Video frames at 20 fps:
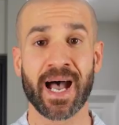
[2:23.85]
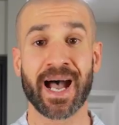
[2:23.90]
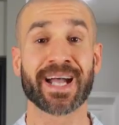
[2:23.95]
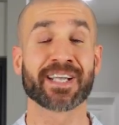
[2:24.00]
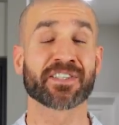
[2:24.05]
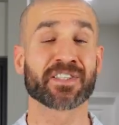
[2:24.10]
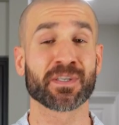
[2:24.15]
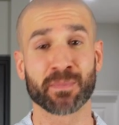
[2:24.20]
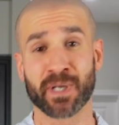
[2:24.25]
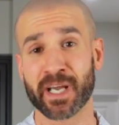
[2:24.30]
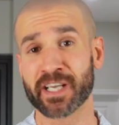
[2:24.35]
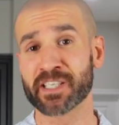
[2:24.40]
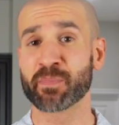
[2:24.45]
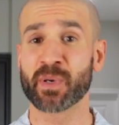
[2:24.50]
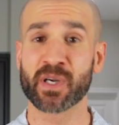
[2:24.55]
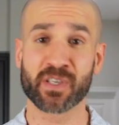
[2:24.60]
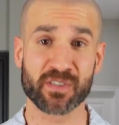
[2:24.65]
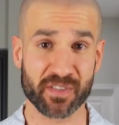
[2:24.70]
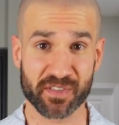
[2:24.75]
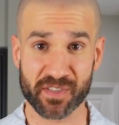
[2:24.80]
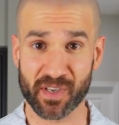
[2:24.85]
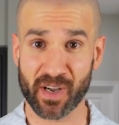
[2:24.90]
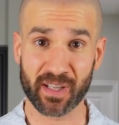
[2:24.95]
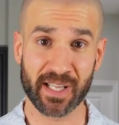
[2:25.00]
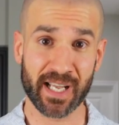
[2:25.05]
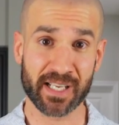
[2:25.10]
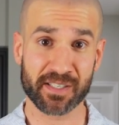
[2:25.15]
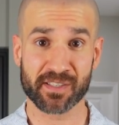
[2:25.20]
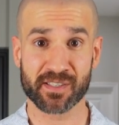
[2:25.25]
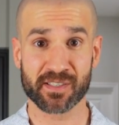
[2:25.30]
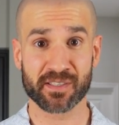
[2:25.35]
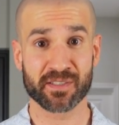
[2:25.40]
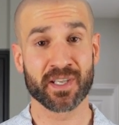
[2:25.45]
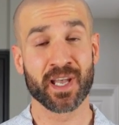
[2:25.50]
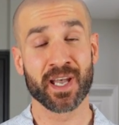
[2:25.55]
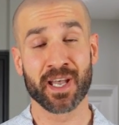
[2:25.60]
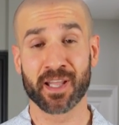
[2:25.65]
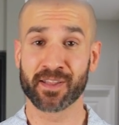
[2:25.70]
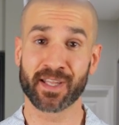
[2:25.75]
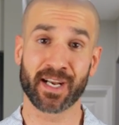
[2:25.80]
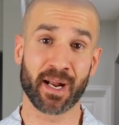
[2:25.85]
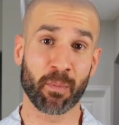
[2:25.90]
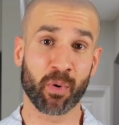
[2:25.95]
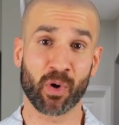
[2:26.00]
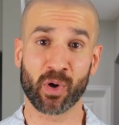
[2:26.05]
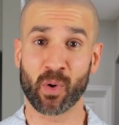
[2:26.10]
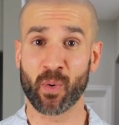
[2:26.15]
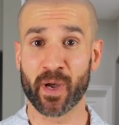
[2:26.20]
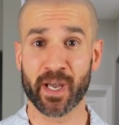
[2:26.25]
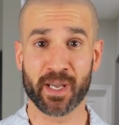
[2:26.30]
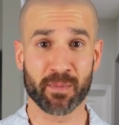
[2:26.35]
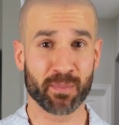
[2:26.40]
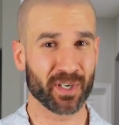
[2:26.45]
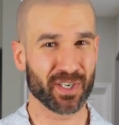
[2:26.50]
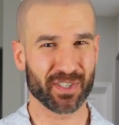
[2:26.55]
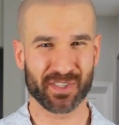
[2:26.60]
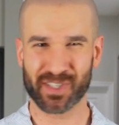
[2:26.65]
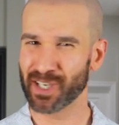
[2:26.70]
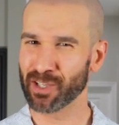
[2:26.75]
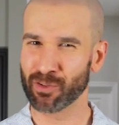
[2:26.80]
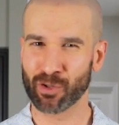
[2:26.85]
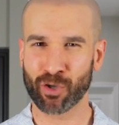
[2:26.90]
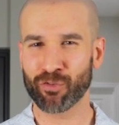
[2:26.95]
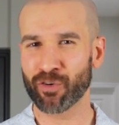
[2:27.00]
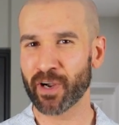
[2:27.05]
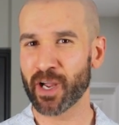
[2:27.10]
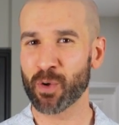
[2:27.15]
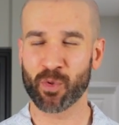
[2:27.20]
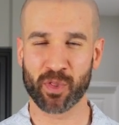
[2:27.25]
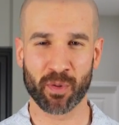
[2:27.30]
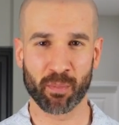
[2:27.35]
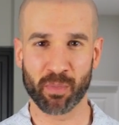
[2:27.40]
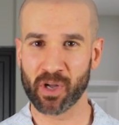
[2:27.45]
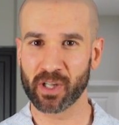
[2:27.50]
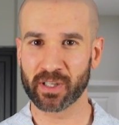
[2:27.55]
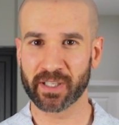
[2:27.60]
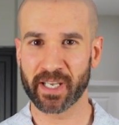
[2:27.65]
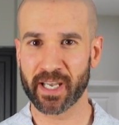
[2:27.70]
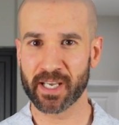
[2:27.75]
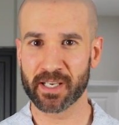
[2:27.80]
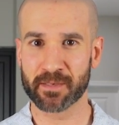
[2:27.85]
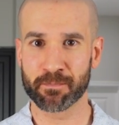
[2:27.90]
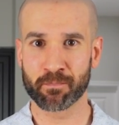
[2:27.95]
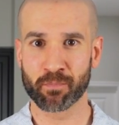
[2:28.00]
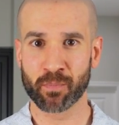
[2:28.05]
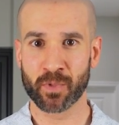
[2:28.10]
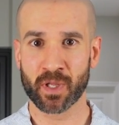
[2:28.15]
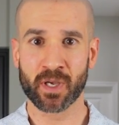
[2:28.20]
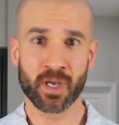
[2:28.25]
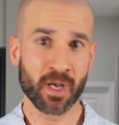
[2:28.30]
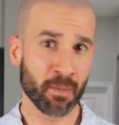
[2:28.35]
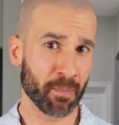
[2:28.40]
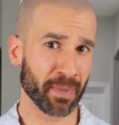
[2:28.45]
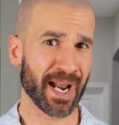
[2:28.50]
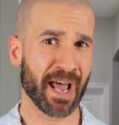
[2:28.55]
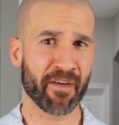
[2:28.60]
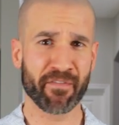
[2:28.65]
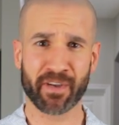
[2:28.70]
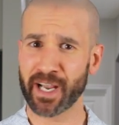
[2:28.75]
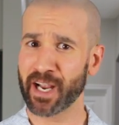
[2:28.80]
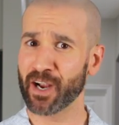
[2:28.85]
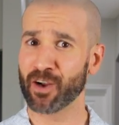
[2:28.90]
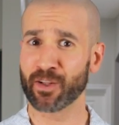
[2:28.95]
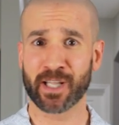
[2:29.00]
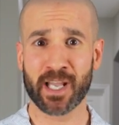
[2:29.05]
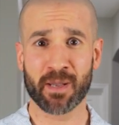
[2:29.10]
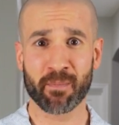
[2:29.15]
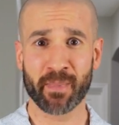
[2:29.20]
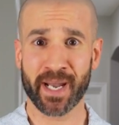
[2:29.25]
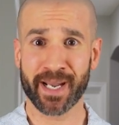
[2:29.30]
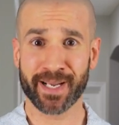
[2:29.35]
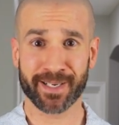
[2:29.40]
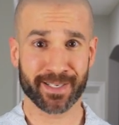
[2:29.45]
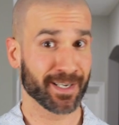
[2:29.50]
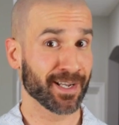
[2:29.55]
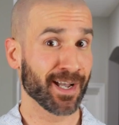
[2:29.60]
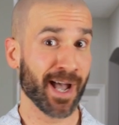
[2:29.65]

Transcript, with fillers: I had some nice pairs of sunglasses that I put away because they didn't look right with a bald head. But having a hairline back,